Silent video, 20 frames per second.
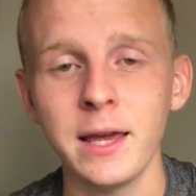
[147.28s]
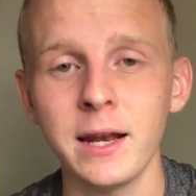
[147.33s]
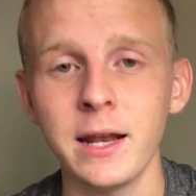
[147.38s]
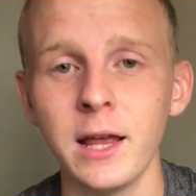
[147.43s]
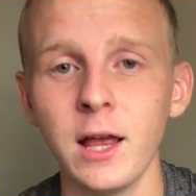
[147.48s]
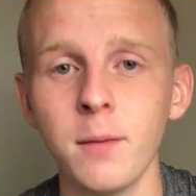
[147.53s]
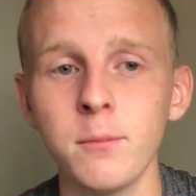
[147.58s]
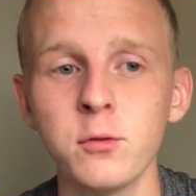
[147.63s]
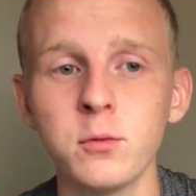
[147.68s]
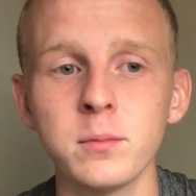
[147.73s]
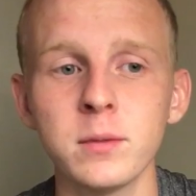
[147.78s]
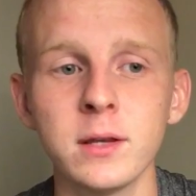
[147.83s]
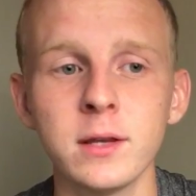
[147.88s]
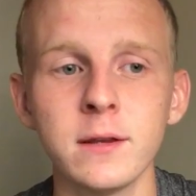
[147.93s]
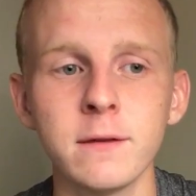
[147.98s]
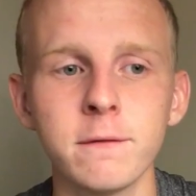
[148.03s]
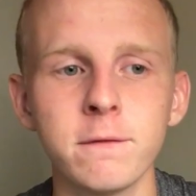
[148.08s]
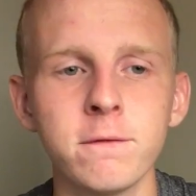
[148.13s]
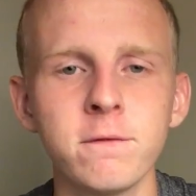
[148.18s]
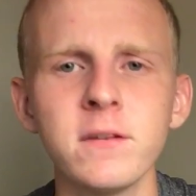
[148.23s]
and it helps
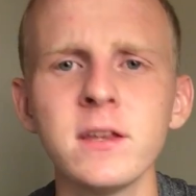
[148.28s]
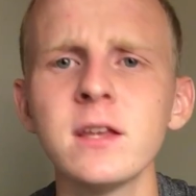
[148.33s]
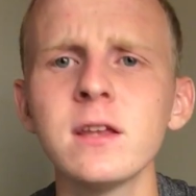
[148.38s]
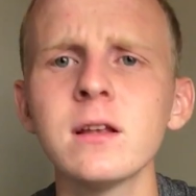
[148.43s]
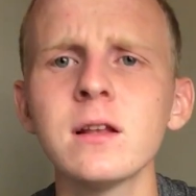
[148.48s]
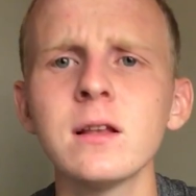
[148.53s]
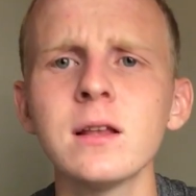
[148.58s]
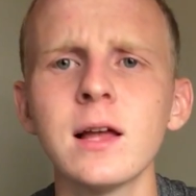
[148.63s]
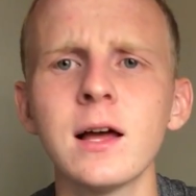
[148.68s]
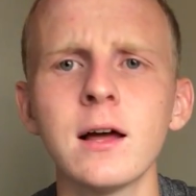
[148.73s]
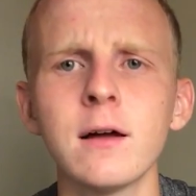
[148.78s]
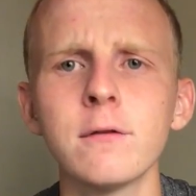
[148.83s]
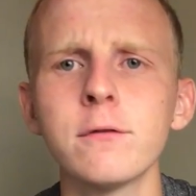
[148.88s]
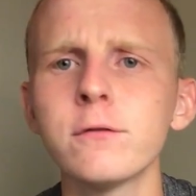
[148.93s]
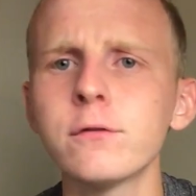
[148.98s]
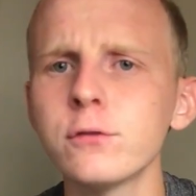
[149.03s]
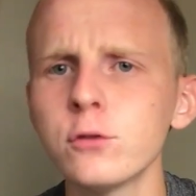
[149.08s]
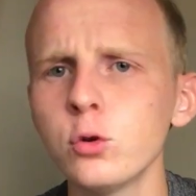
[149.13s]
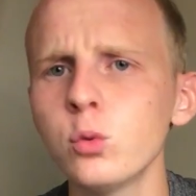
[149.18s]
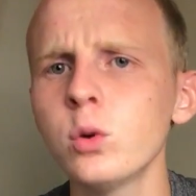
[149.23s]
me feel
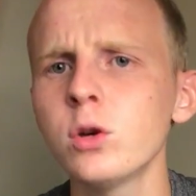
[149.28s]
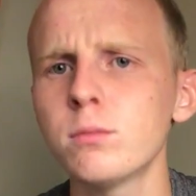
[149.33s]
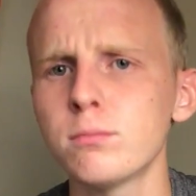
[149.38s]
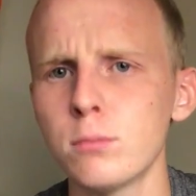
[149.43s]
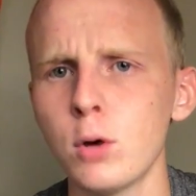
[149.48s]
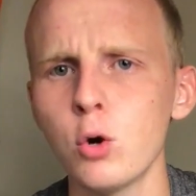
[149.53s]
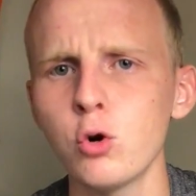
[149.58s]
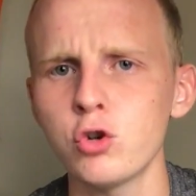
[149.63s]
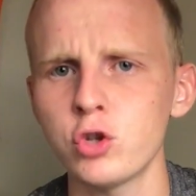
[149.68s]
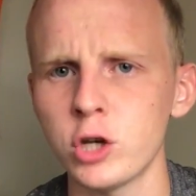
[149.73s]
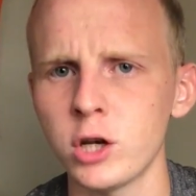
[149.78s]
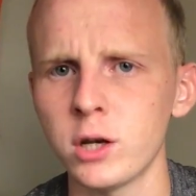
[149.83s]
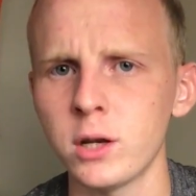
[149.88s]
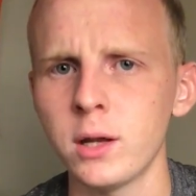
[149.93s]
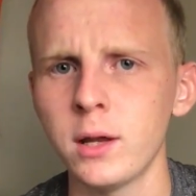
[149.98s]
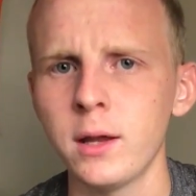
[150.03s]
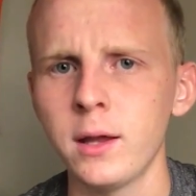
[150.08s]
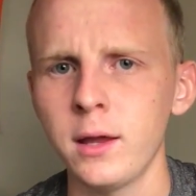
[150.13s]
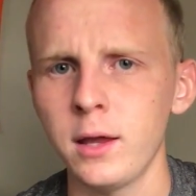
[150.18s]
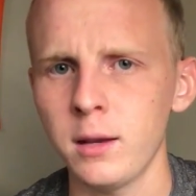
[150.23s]
a fluid
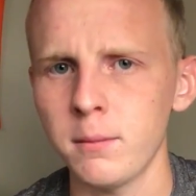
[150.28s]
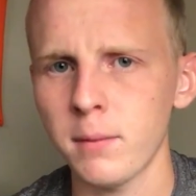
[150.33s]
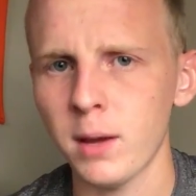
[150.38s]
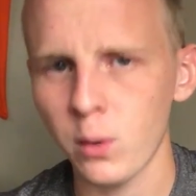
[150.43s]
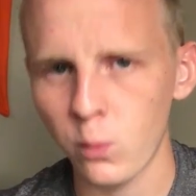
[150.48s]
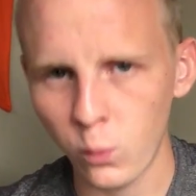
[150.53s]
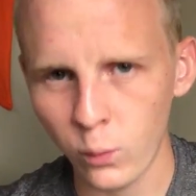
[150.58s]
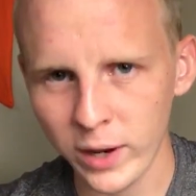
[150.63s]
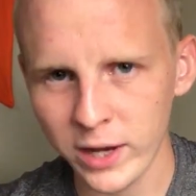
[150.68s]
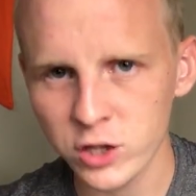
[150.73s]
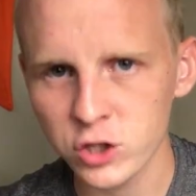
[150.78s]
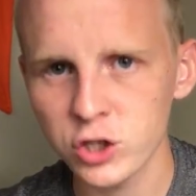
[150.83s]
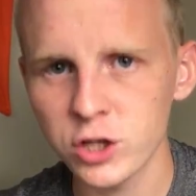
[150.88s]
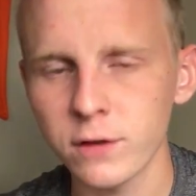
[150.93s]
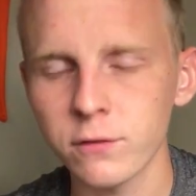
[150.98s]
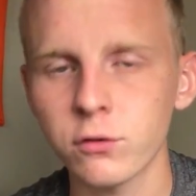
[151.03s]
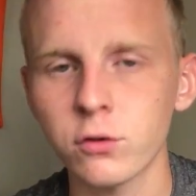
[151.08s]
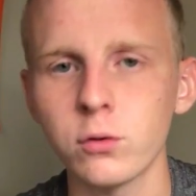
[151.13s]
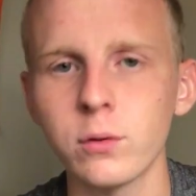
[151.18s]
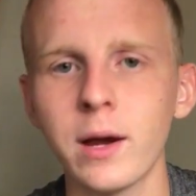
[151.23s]
motion and my weight
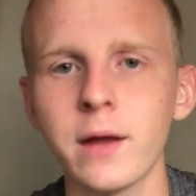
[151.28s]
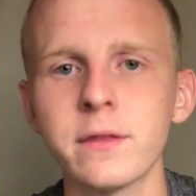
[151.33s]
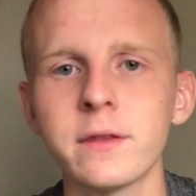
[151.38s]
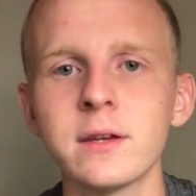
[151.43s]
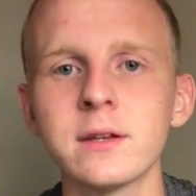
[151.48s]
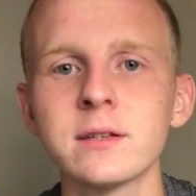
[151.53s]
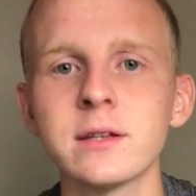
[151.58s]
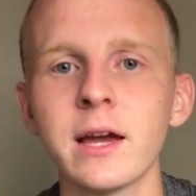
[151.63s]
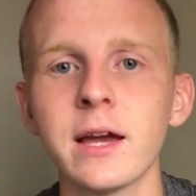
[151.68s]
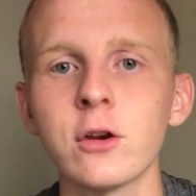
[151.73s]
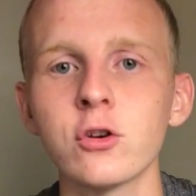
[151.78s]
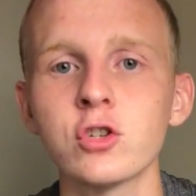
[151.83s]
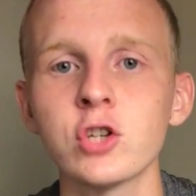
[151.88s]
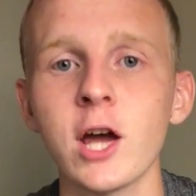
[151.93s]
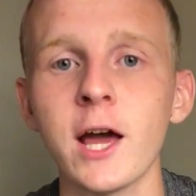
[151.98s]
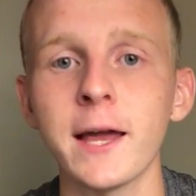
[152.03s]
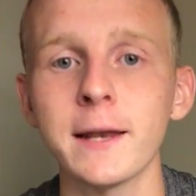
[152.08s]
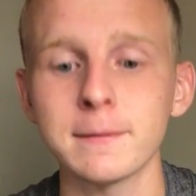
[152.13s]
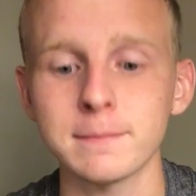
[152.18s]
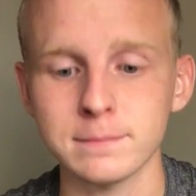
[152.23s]
shift throughout the entire
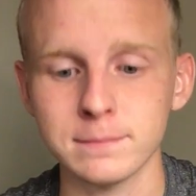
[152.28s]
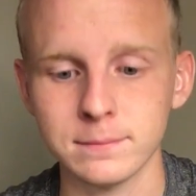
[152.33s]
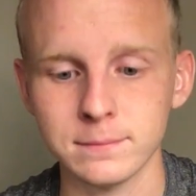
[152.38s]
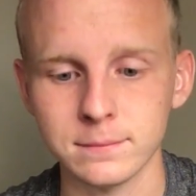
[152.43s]
shot.